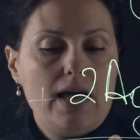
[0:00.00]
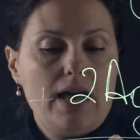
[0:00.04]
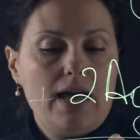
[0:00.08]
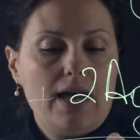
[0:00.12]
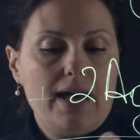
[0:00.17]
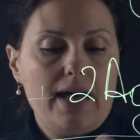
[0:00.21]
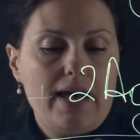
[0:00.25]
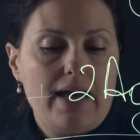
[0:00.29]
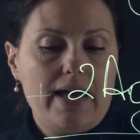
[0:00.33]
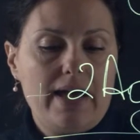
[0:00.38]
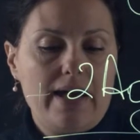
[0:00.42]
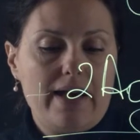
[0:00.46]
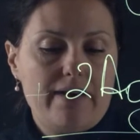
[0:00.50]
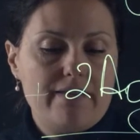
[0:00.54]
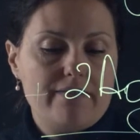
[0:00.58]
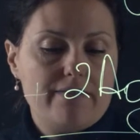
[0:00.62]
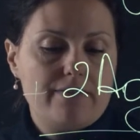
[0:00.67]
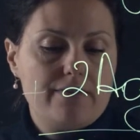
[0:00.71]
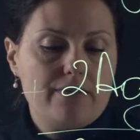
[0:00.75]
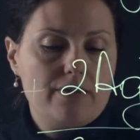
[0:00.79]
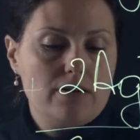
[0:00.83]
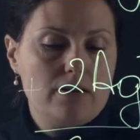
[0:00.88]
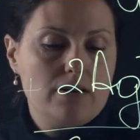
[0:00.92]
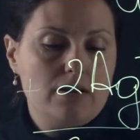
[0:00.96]
I have
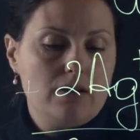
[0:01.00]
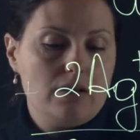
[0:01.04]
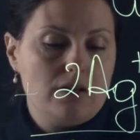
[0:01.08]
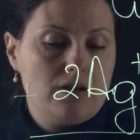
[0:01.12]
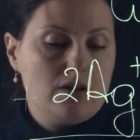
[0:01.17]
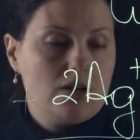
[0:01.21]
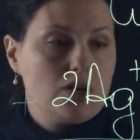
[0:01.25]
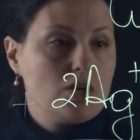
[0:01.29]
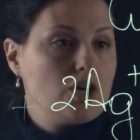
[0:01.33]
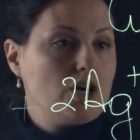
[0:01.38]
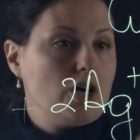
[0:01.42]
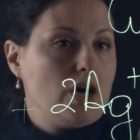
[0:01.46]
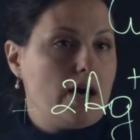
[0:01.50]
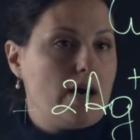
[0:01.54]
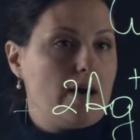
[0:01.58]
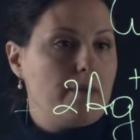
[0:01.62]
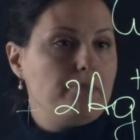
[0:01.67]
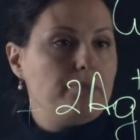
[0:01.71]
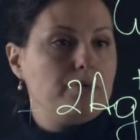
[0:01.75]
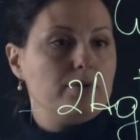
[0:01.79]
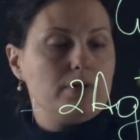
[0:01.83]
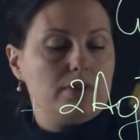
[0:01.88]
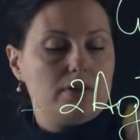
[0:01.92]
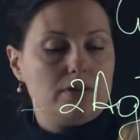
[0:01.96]

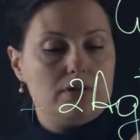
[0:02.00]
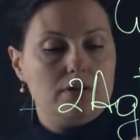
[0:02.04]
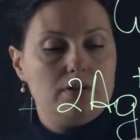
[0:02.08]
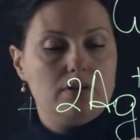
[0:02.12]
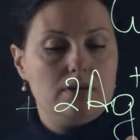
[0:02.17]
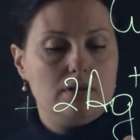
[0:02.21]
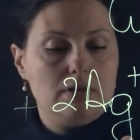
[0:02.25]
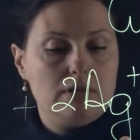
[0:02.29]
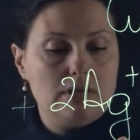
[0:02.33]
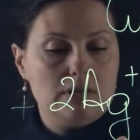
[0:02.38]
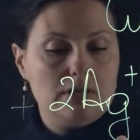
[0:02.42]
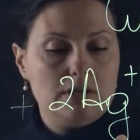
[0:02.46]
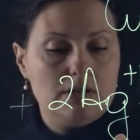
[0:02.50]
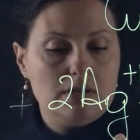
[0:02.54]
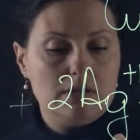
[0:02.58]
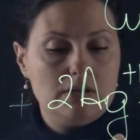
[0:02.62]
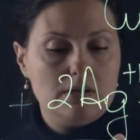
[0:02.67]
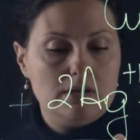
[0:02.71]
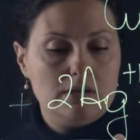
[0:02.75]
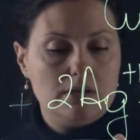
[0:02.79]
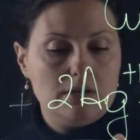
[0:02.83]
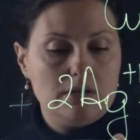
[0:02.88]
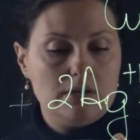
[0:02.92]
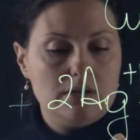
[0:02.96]
copper
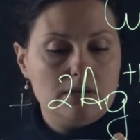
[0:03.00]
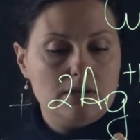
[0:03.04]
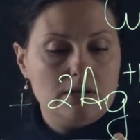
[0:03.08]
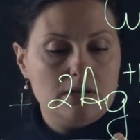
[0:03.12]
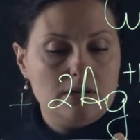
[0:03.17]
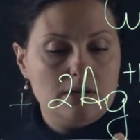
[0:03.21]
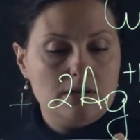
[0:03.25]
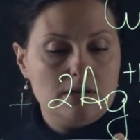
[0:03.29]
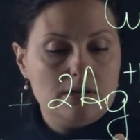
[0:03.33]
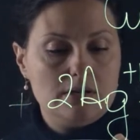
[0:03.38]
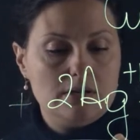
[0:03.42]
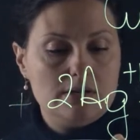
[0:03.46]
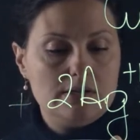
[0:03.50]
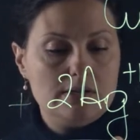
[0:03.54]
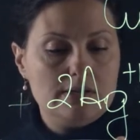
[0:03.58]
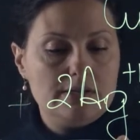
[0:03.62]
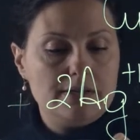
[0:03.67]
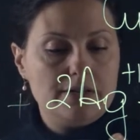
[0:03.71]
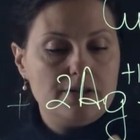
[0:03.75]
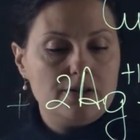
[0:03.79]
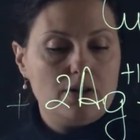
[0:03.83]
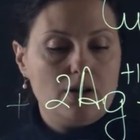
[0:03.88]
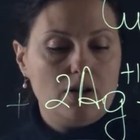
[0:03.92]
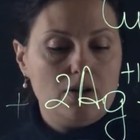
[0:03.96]

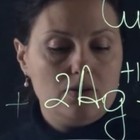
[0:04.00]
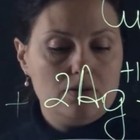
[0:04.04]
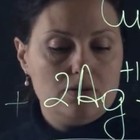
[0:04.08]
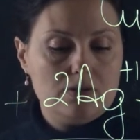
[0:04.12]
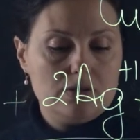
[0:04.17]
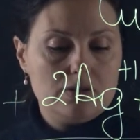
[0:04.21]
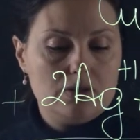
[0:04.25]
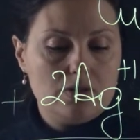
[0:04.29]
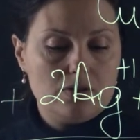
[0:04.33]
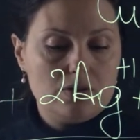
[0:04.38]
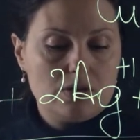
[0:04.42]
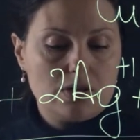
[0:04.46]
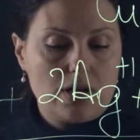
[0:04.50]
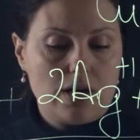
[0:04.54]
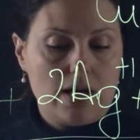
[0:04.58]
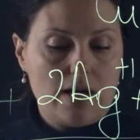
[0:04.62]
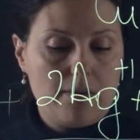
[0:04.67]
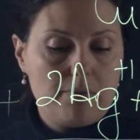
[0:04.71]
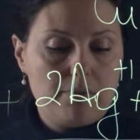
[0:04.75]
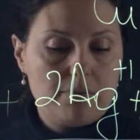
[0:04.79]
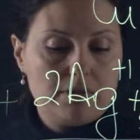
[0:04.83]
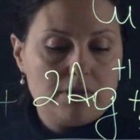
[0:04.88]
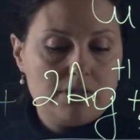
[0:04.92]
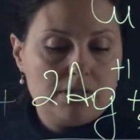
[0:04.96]
0, so
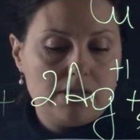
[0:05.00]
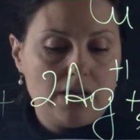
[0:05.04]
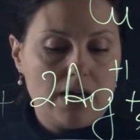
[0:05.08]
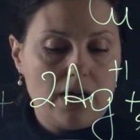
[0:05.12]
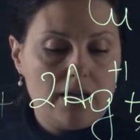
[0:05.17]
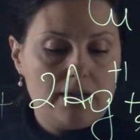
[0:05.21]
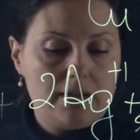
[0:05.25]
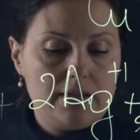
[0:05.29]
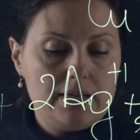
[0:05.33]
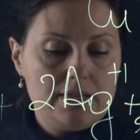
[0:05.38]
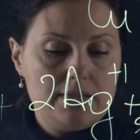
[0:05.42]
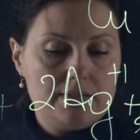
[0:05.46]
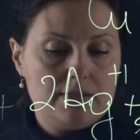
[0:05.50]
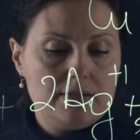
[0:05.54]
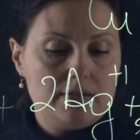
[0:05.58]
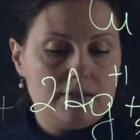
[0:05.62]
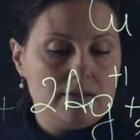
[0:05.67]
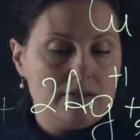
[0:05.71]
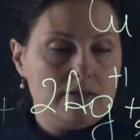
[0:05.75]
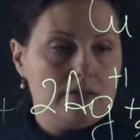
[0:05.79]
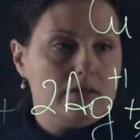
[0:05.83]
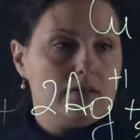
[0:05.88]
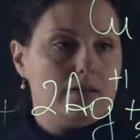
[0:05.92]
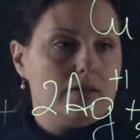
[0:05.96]
copper solid,
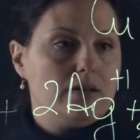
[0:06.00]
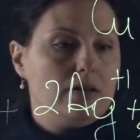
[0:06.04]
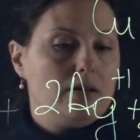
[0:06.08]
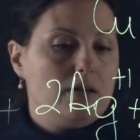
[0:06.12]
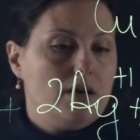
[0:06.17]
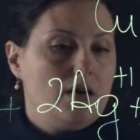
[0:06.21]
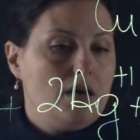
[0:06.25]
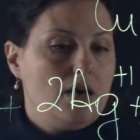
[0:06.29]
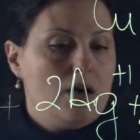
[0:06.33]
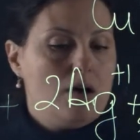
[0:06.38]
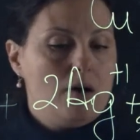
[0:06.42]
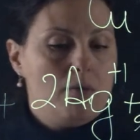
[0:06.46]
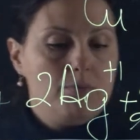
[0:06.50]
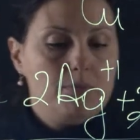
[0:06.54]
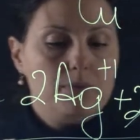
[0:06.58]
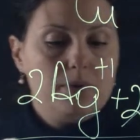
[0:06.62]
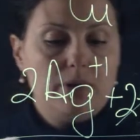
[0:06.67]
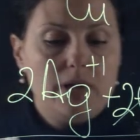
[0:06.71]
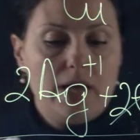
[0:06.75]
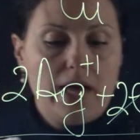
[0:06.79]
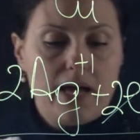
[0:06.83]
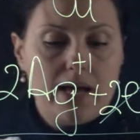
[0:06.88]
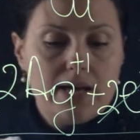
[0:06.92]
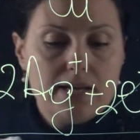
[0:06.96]

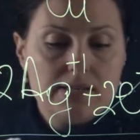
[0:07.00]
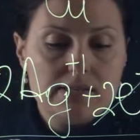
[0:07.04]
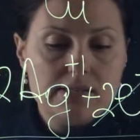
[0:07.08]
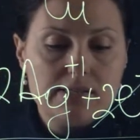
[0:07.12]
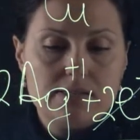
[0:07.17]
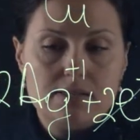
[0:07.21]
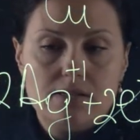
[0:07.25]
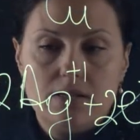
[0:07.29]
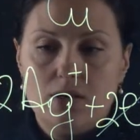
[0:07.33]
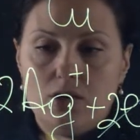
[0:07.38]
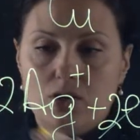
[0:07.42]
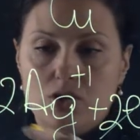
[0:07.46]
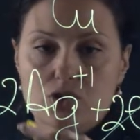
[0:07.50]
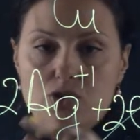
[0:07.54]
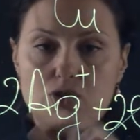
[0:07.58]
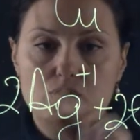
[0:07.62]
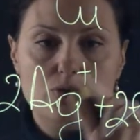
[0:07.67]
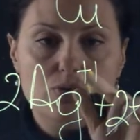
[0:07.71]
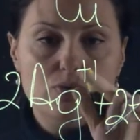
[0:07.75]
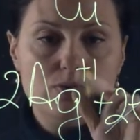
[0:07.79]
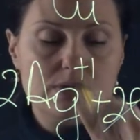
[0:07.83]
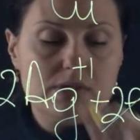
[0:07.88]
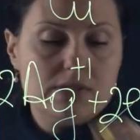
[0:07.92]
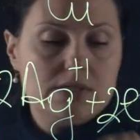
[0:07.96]
plus
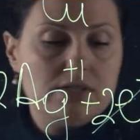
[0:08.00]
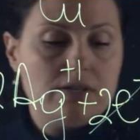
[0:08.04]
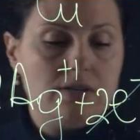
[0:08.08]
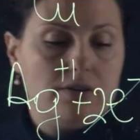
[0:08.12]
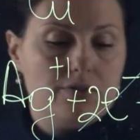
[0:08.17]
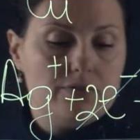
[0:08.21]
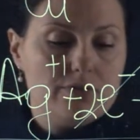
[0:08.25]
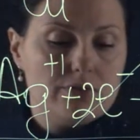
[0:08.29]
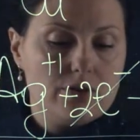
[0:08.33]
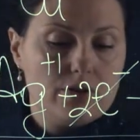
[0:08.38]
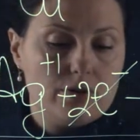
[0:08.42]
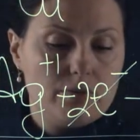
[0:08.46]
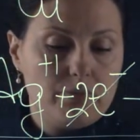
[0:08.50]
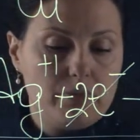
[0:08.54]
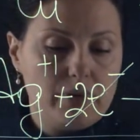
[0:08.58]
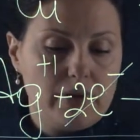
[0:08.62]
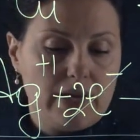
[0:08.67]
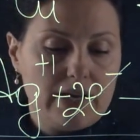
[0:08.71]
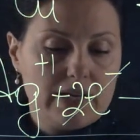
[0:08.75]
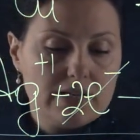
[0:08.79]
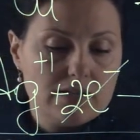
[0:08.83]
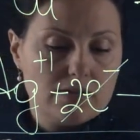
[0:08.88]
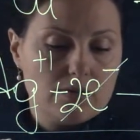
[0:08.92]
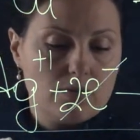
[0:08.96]
two silver
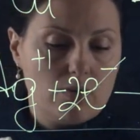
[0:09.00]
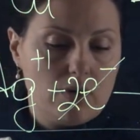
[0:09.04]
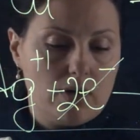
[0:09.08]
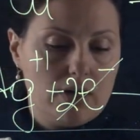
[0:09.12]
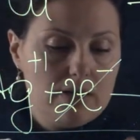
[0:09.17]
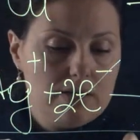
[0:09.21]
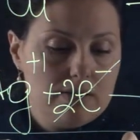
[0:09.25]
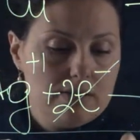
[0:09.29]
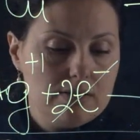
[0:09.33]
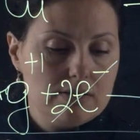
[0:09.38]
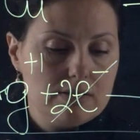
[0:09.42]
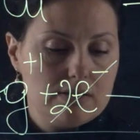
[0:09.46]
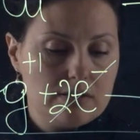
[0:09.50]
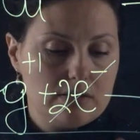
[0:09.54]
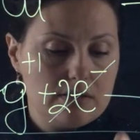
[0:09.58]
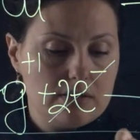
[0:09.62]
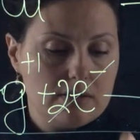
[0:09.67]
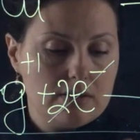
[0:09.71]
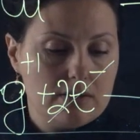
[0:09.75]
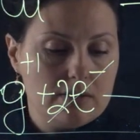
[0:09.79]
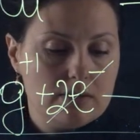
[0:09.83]
plus ones.